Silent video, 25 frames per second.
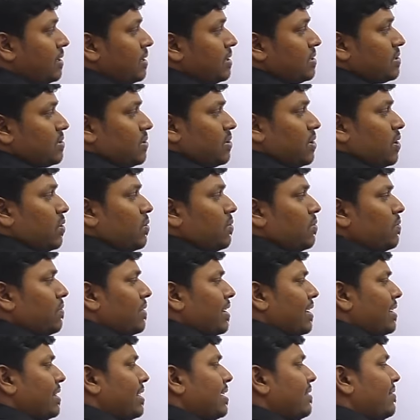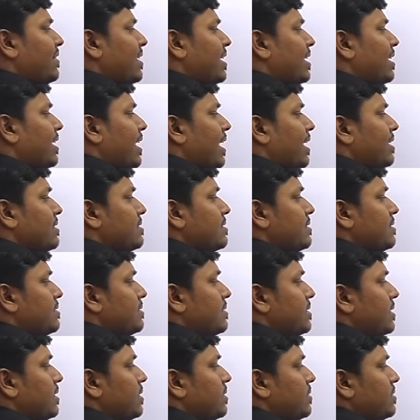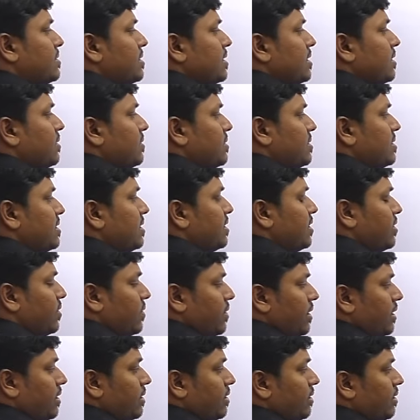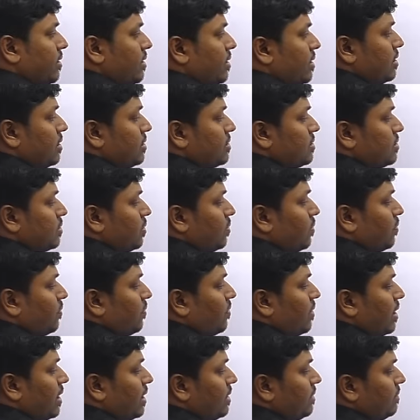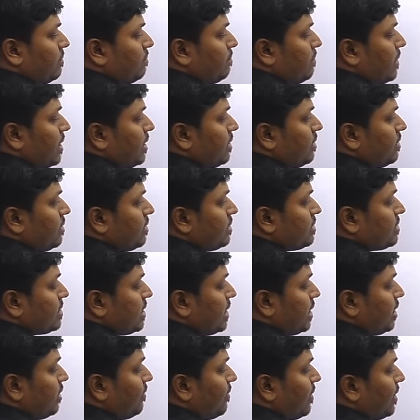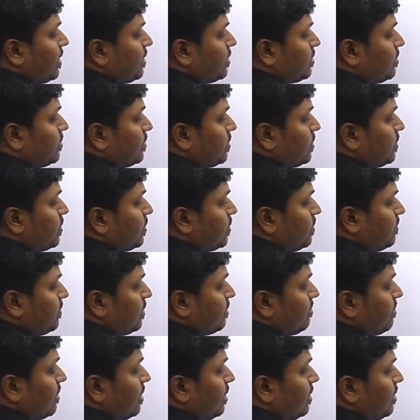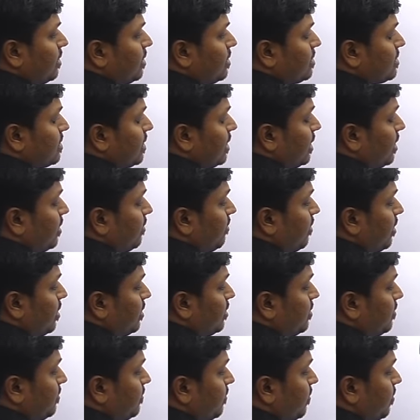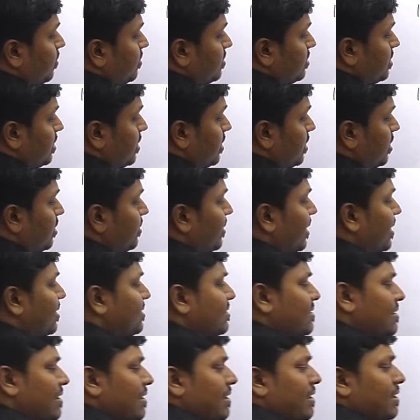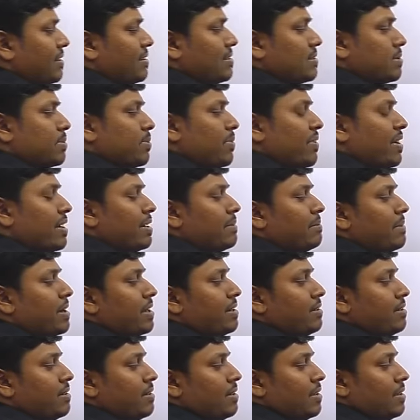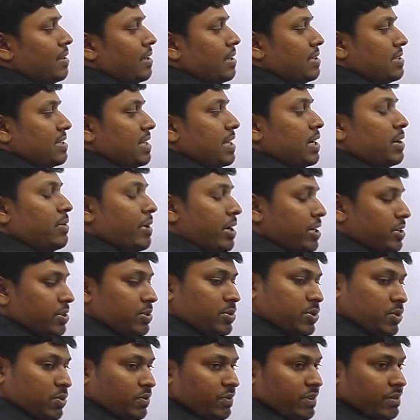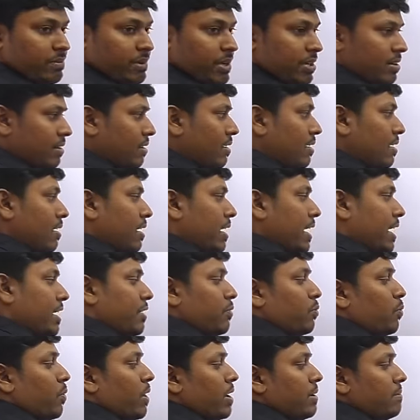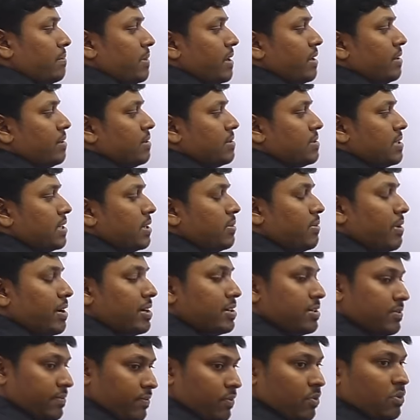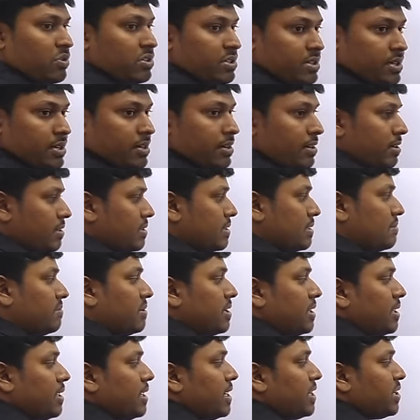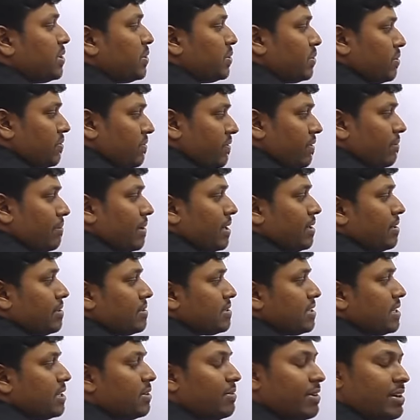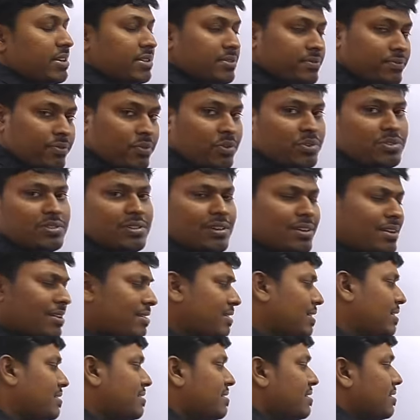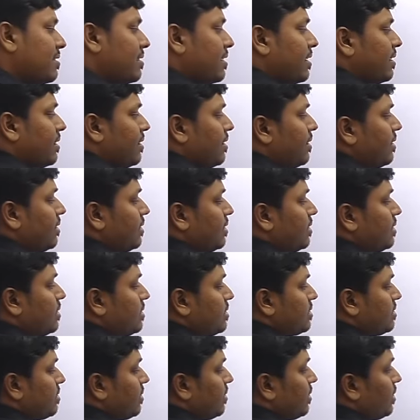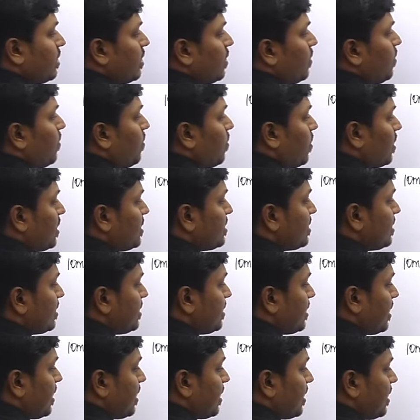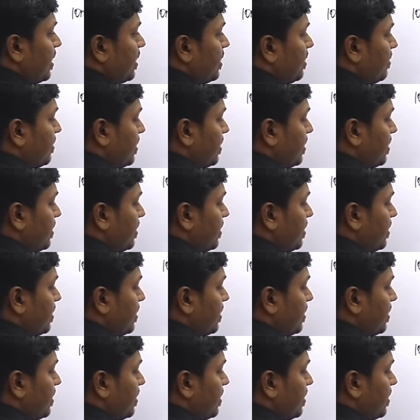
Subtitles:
So now I think we can cancel 0, 0, 0 here. So 1 man is equal to 2 women is equal to 4 children. You can say like this, 1 man is equal to 2 women and 1 man is equal to 4 children. Similarly, 2 women is equal to 4 children. That's it, right? So now what is our target?